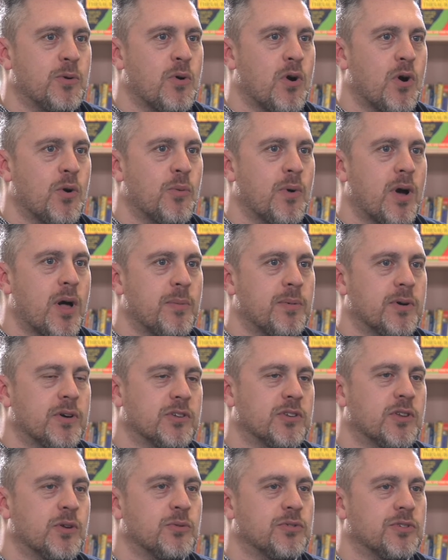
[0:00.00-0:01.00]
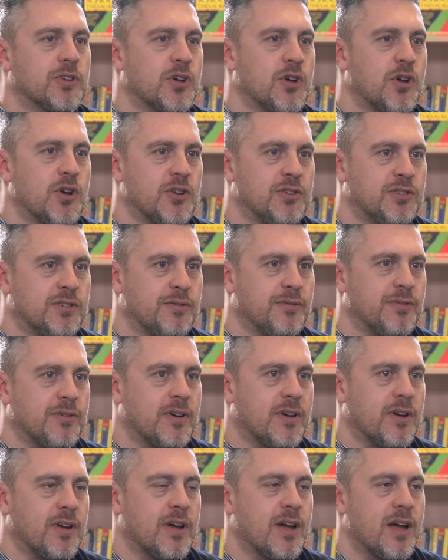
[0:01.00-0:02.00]
quite well because there was a cursive
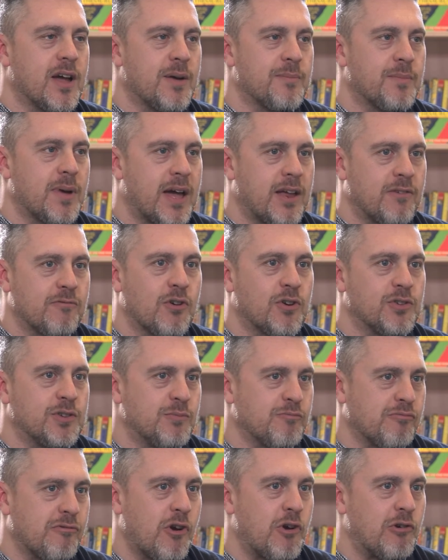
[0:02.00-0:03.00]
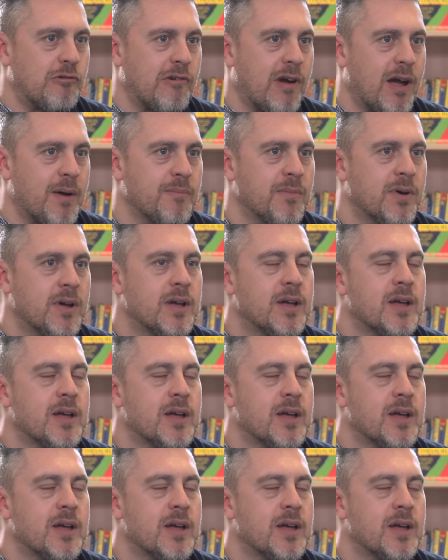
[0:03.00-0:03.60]
handwriting programme,